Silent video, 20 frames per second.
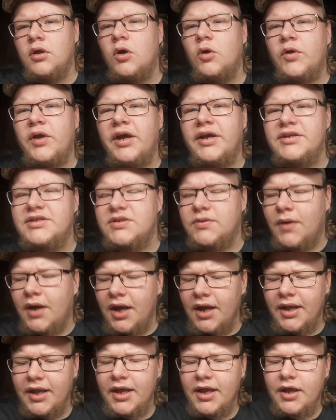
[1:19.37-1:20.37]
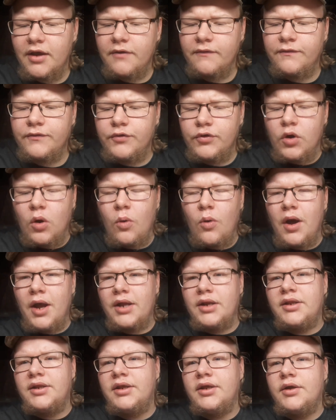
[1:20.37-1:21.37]
Okay, so I have no
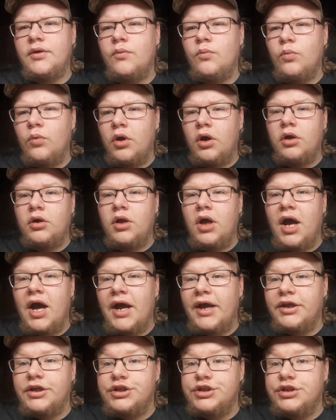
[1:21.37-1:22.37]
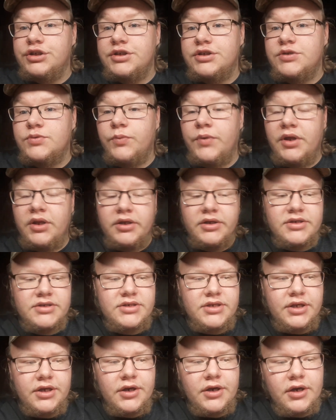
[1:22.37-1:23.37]
idea what I just
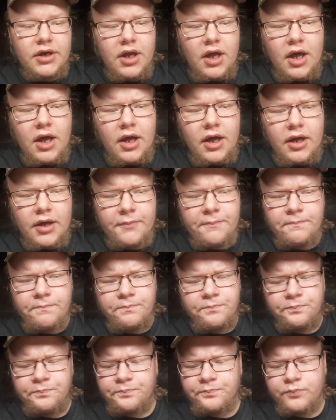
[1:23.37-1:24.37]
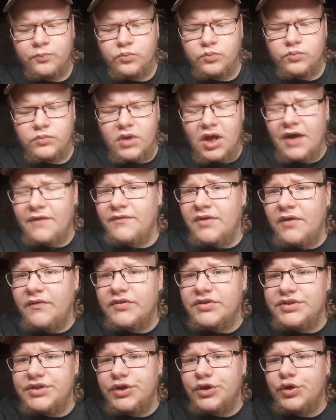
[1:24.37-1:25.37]
witnessed here. I've
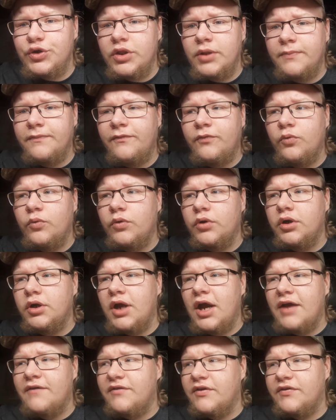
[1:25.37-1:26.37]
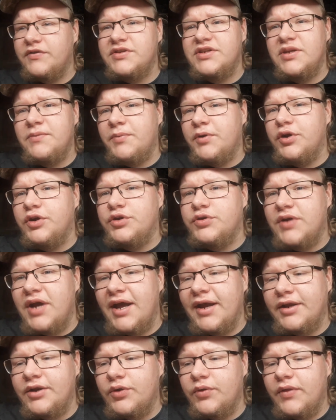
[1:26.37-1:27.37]
never seen her do that before. I've never seen a bearded
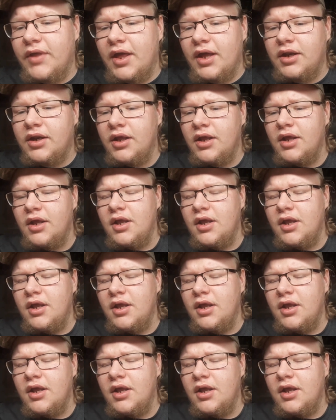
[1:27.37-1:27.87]
dragon do that.